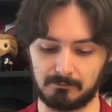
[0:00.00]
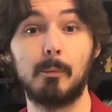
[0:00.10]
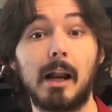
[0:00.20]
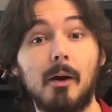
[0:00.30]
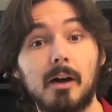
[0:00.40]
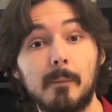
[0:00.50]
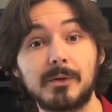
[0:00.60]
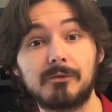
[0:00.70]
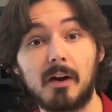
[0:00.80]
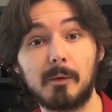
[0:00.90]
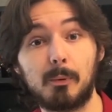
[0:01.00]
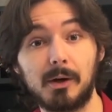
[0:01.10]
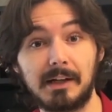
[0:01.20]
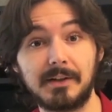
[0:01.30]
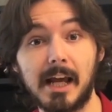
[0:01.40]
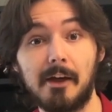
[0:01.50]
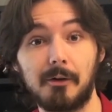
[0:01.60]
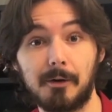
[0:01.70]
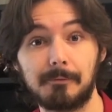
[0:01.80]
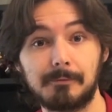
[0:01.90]
But now comes the fun of putting it
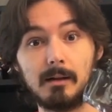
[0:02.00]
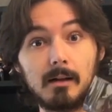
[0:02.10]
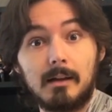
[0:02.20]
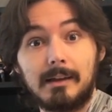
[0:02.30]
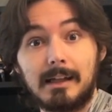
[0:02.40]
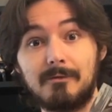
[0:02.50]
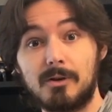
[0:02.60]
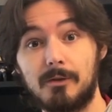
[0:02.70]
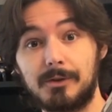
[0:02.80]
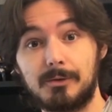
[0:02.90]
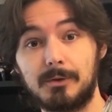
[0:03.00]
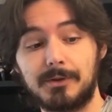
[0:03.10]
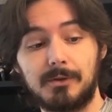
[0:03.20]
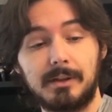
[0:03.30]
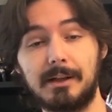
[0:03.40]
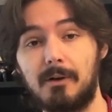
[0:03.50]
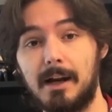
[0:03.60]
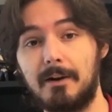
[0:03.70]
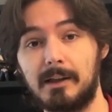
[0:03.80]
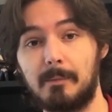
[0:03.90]
together. Luckily, they give you all the tools you'll need
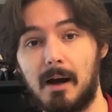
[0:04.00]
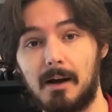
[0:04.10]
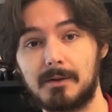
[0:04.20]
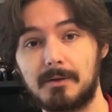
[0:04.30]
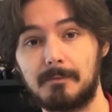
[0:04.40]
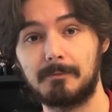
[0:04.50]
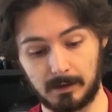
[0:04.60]
right here in the box.